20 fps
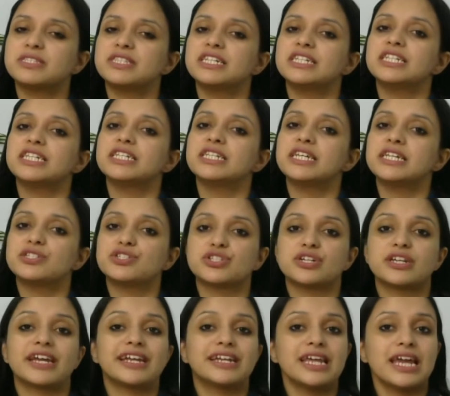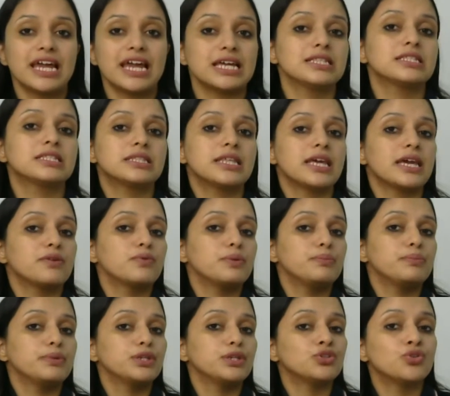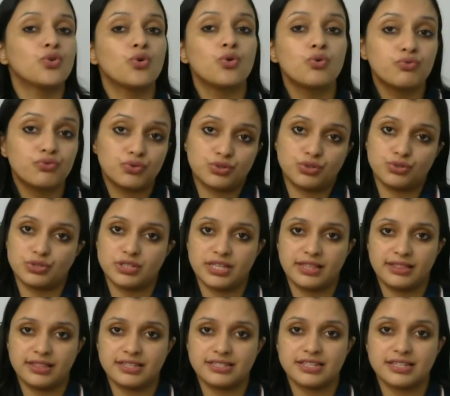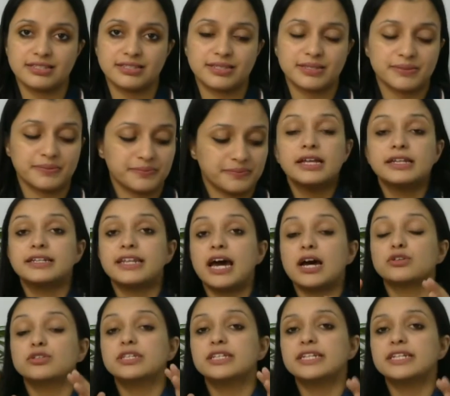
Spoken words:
they denature, and hence there will be no photosynthesis. Now the